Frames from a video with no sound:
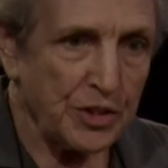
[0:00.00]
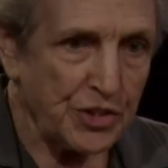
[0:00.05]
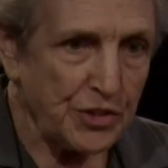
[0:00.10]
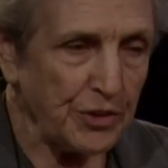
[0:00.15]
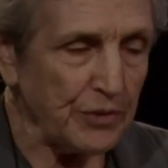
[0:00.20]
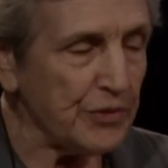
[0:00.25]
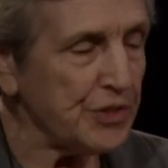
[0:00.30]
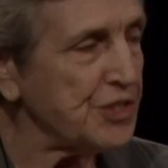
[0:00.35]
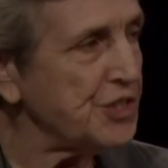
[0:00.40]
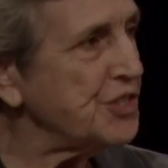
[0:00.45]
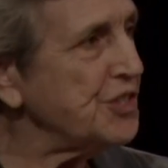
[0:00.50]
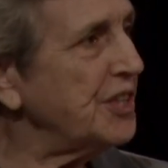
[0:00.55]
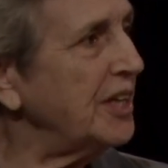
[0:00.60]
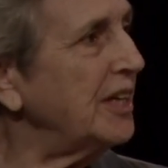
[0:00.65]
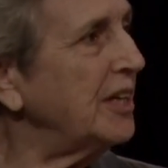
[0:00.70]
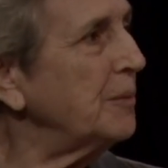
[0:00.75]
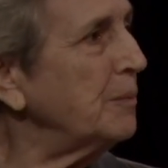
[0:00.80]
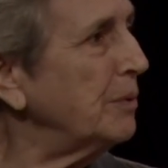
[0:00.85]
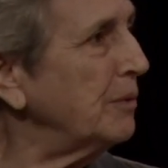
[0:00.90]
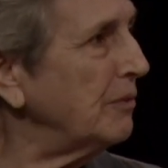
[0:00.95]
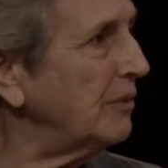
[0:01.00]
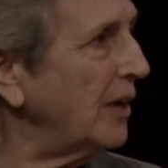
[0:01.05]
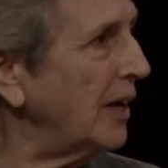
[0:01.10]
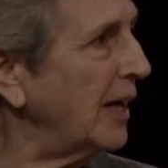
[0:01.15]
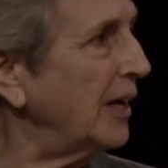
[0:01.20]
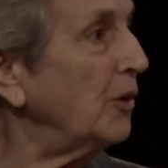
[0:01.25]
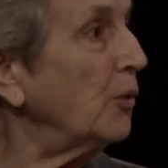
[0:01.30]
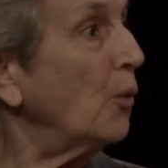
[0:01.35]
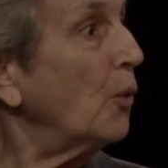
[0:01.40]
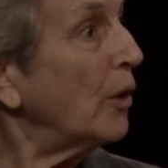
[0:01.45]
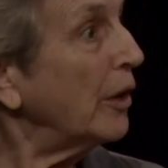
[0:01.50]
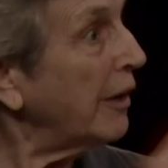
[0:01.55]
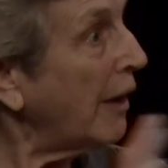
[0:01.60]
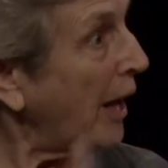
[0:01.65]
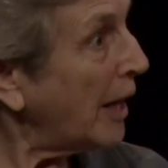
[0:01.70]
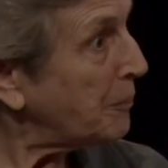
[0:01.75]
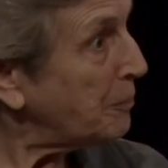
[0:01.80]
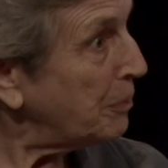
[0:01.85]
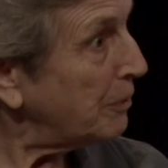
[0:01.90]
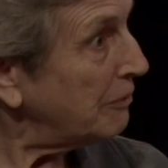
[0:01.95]
services right. they can provide That's or right.
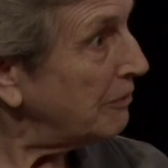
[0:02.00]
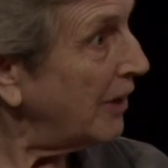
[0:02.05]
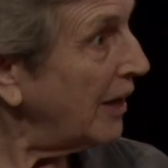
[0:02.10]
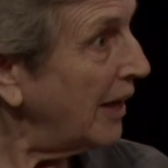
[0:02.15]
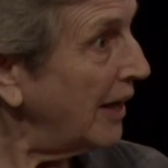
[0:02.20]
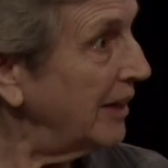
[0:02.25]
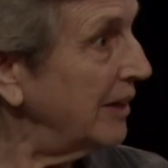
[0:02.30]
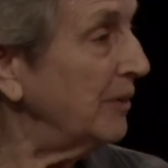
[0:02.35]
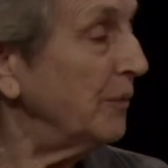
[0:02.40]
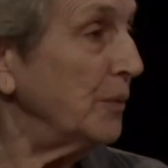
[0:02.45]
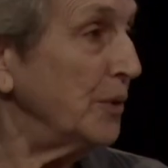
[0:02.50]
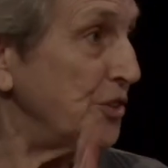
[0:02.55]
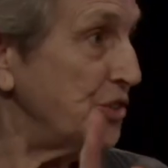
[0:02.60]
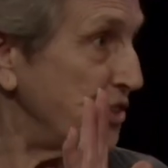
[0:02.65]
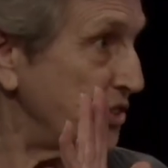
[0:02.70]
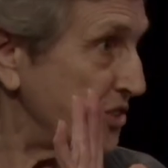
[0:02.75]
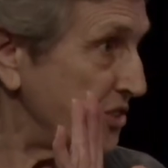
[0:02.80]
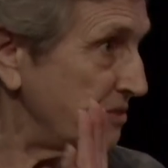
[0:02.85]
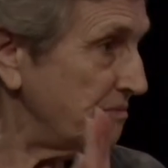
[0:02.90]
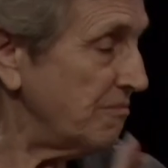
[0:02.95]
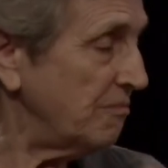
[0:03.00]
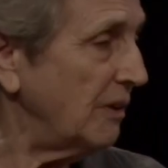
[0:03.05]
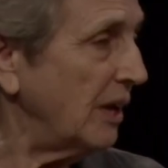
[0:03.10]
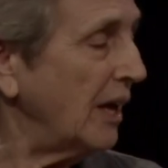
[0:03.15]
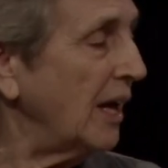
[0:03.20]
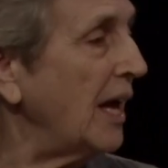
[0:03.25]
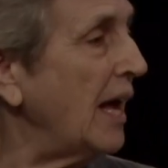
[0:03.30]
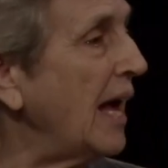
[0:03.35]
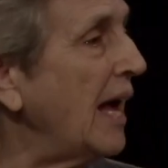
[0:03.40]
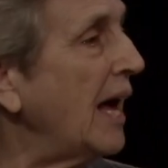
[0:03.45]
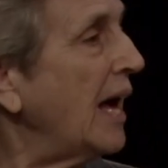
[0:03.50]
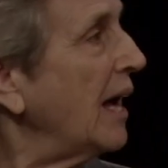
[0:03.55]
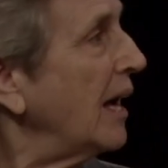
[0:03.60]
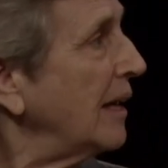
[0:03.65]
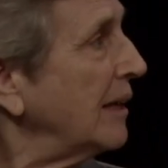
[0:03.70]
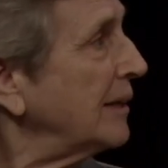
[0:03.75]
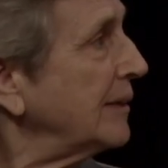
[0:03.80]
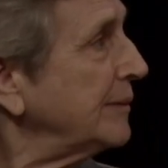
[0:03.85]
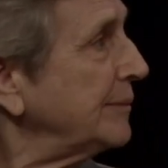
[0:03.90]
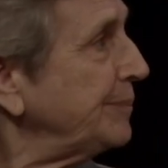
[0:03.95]
not provide, mm-hmm. which is... Right. I mean,
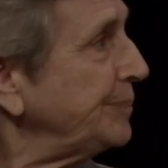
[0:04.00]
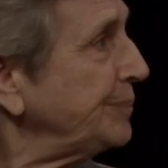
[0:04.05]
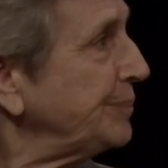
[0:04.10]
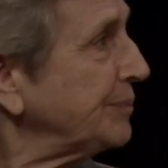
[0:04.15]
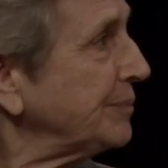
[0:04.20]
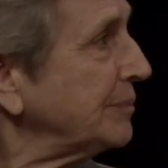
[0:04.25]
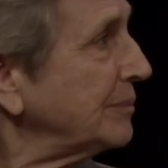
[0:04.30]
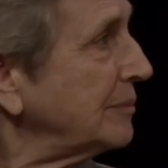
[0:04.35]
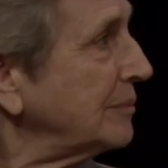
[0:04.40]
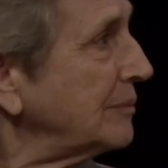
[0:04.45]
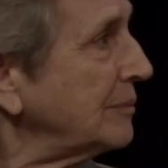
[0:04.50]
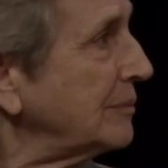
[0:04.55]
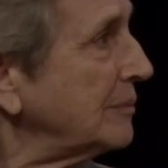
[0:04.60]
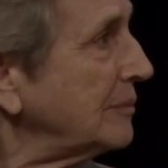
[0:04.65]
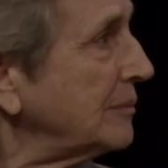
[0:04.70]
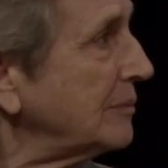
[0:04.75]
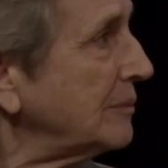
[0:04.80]
cosmetic is